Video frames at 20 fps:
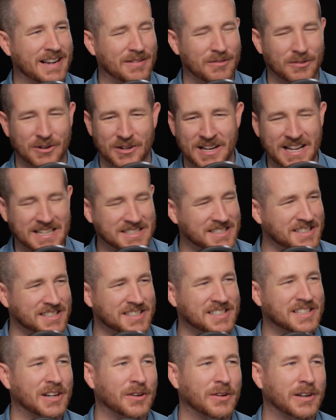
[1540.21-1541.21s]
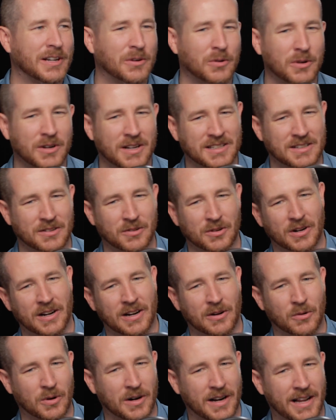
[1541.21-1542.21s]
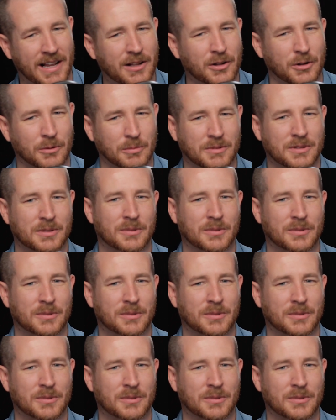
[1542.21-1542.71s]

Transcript: were necessary or helped.